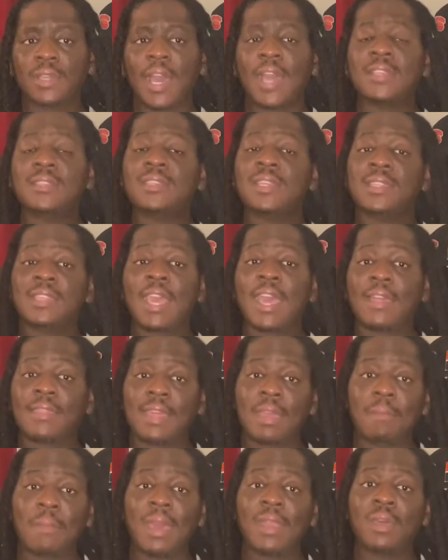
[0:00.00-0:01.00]
I said, yeah, they
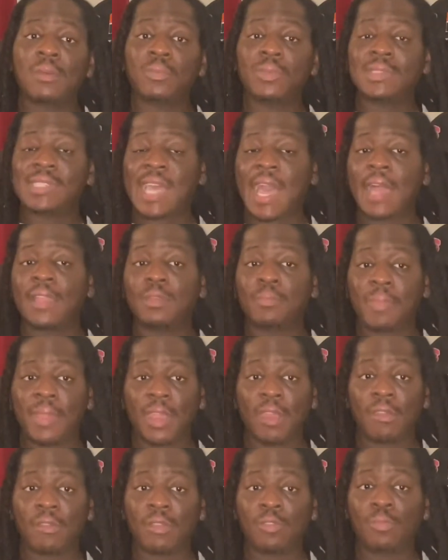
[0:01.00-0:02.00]
met up with Tyler
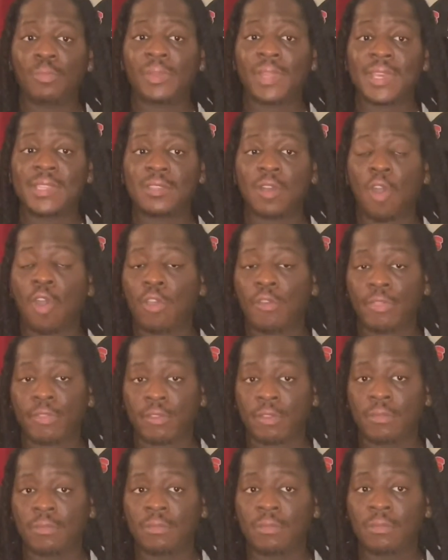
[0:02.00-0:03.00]
Perry, who plays Arthur.
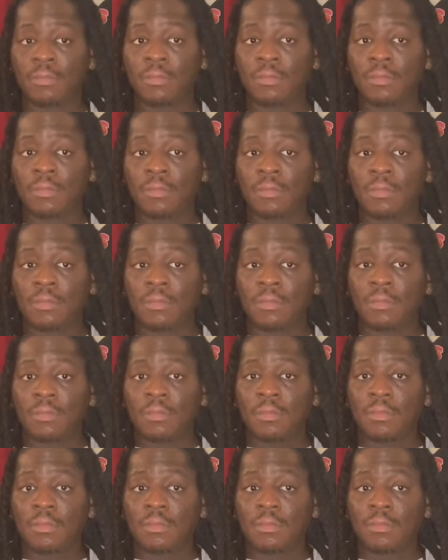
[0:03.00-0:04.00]

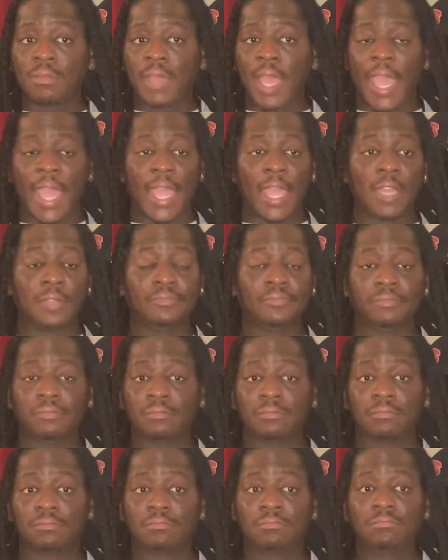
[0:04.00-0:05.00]
And
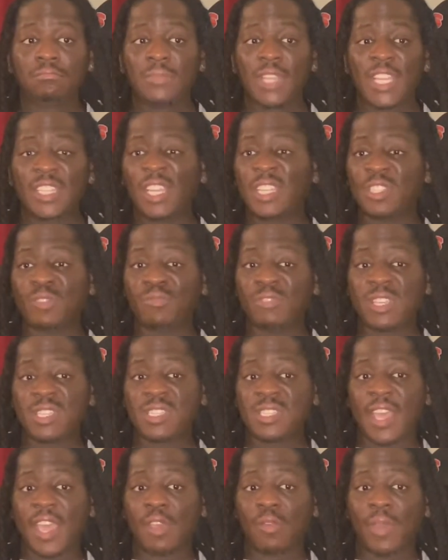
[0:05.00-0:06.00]
it doesn't really
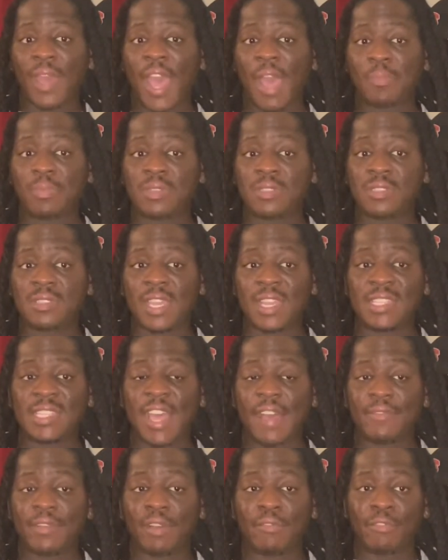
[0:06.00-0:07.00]
say what happens. They just
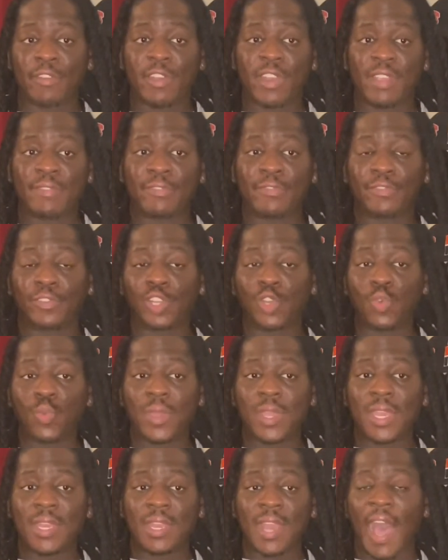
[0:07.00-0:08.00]
have a very
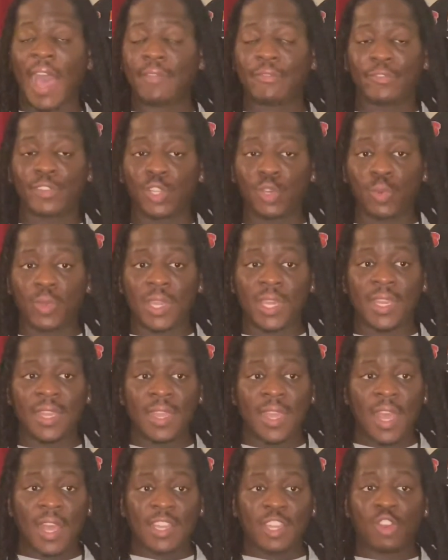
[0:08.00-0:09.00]
fluid, not fluid,
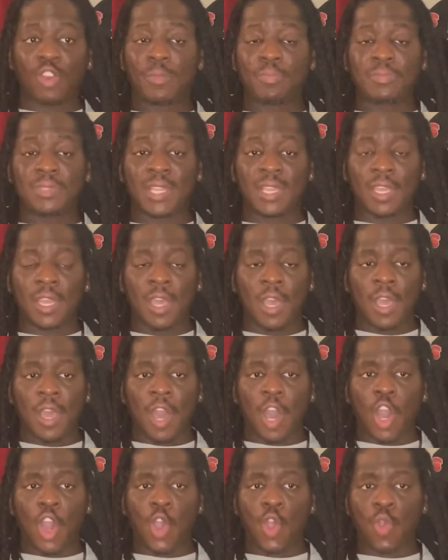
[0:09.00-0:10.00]
cryptic,
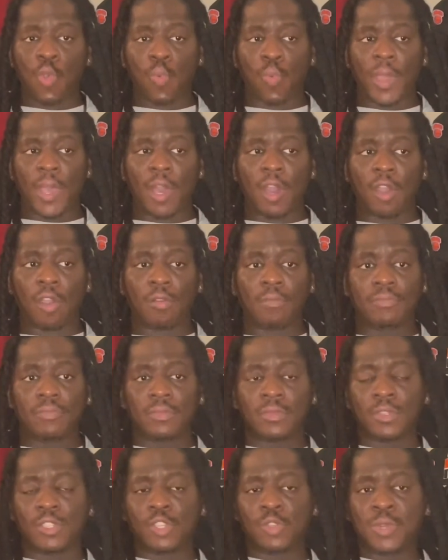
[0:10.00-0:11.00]
oh, well,
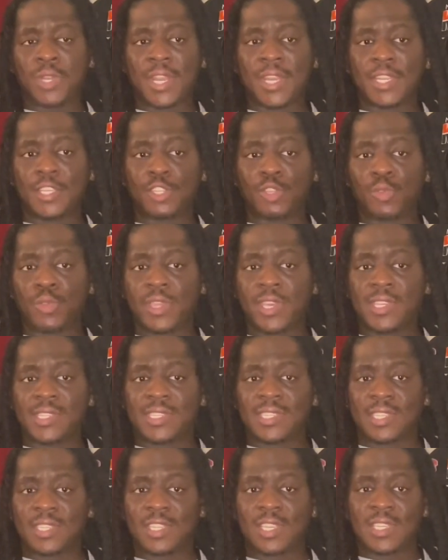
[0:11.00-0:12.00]
you need to do this
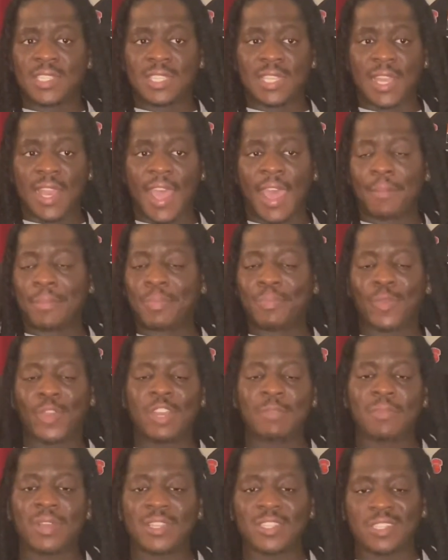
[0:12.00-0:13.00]
and this and that. But pretty
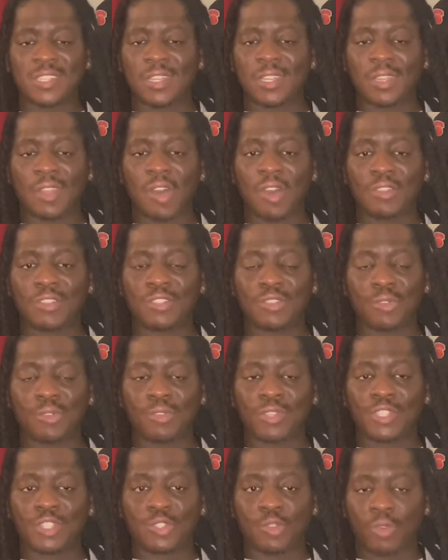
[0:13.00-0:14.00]
much in a long story
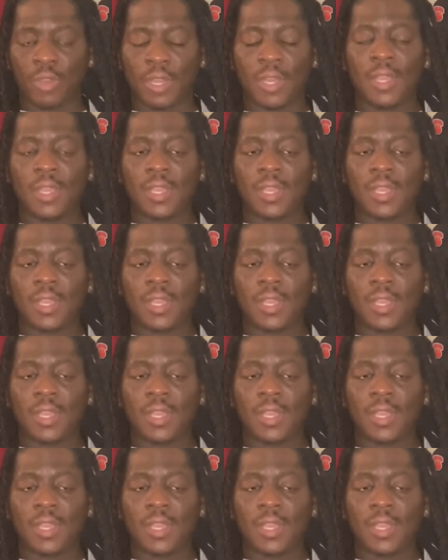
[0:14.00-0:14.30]
short,